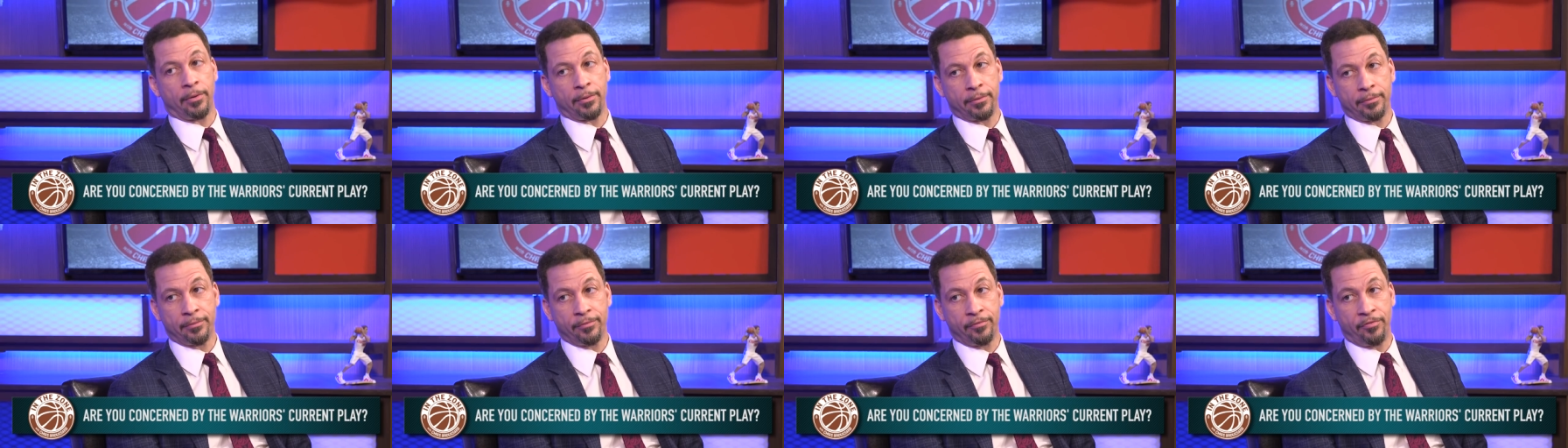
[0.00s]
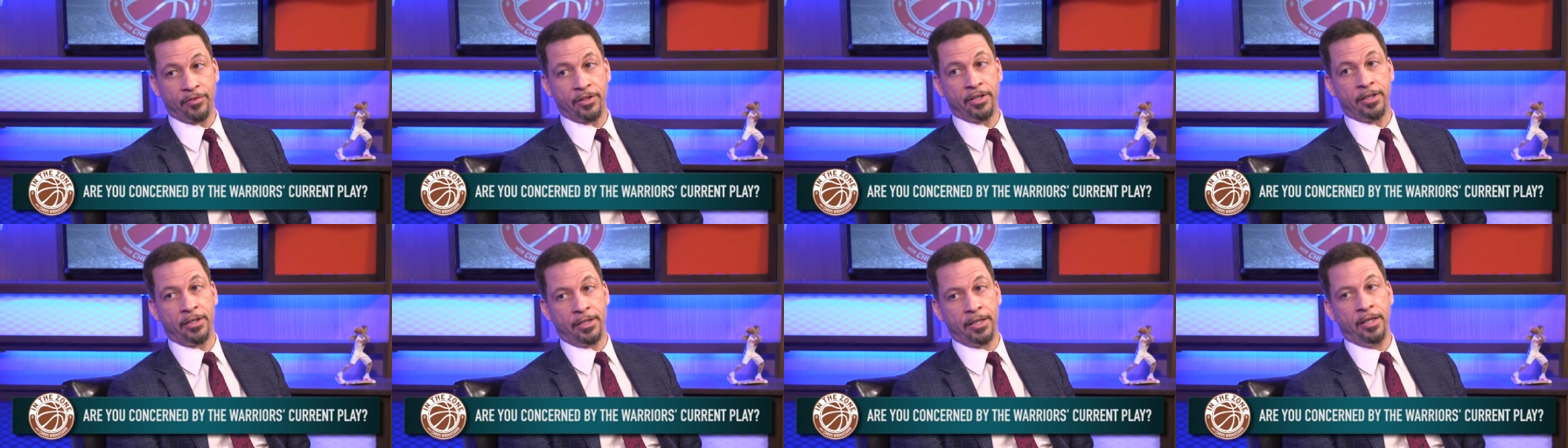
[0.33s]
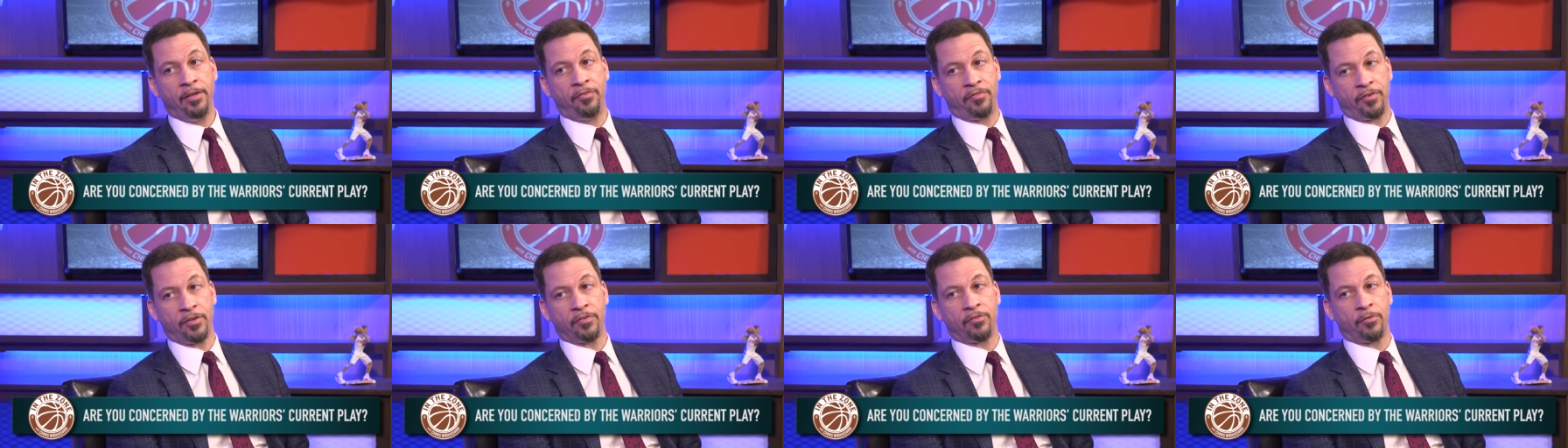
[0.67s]
Right,
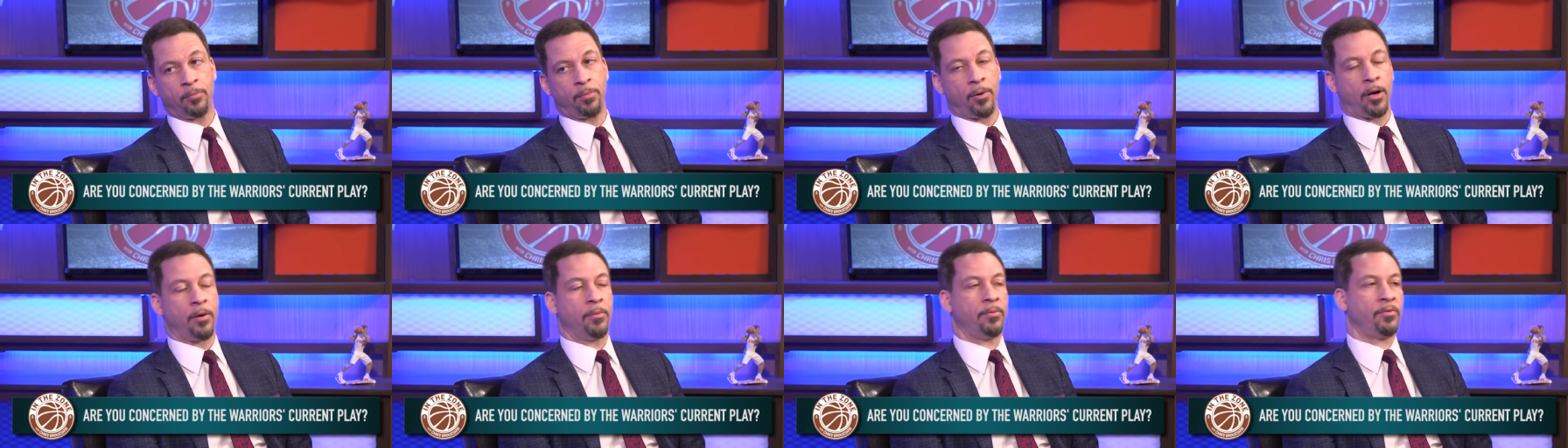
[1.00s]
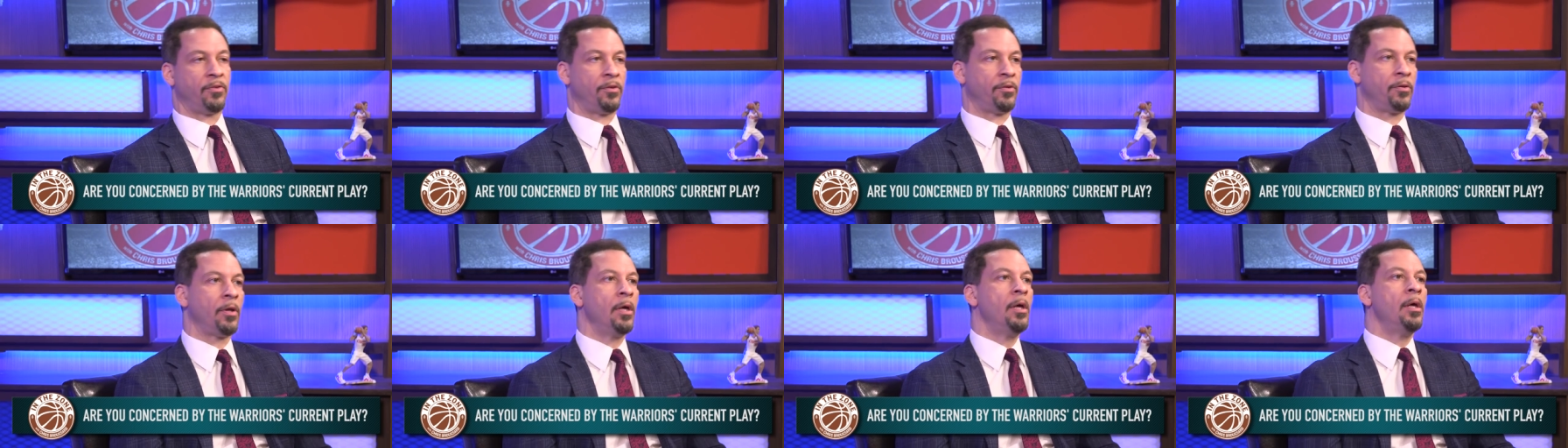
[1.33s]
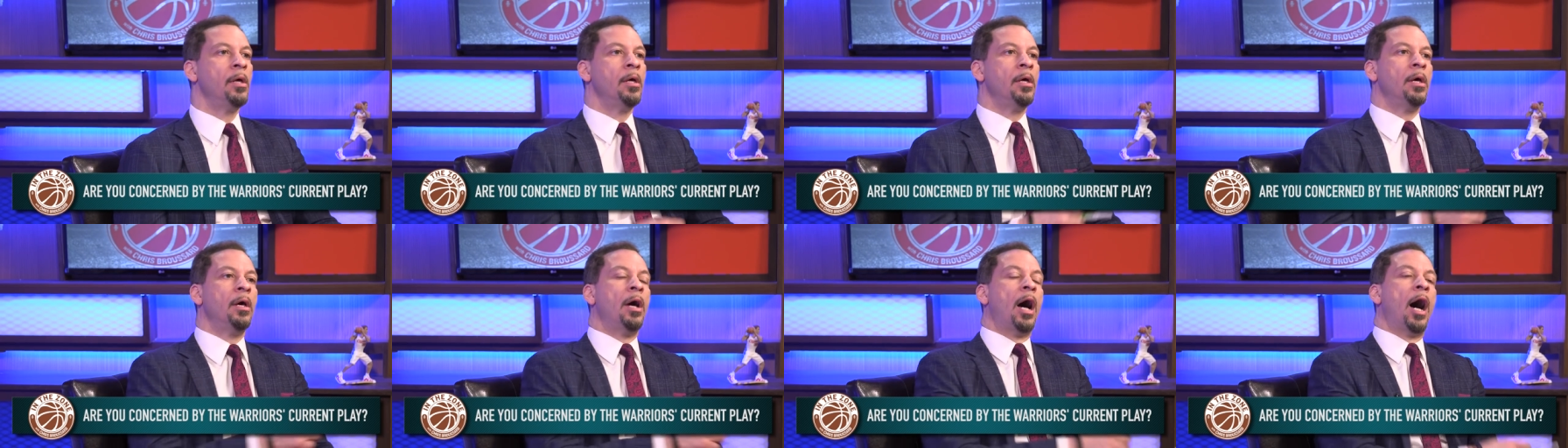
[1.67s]
exactly. For defensive purposes.
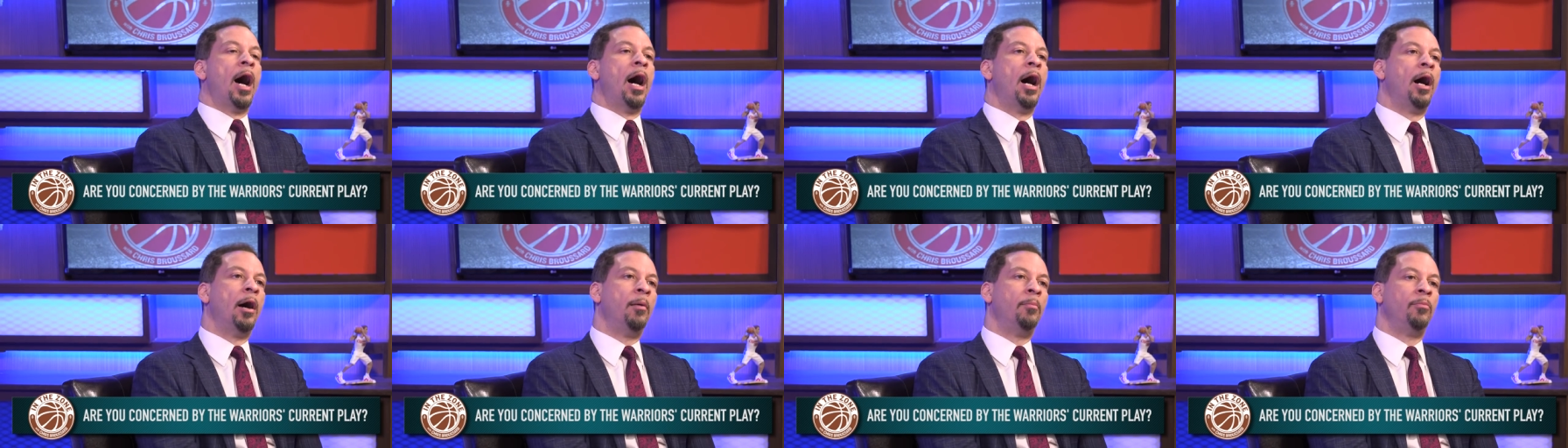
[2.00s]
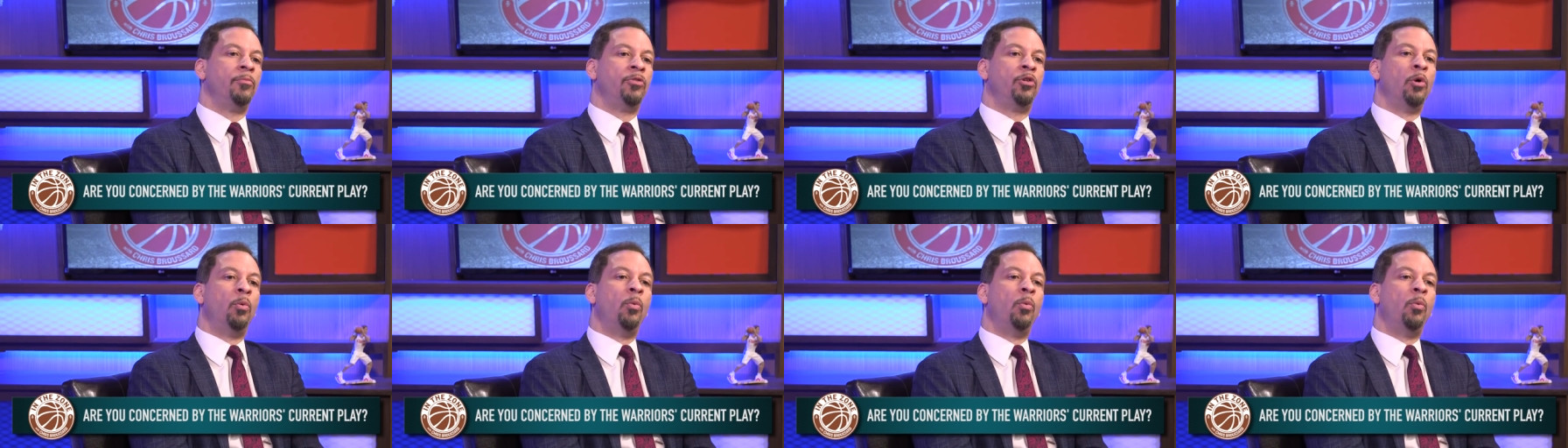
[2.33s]
Um,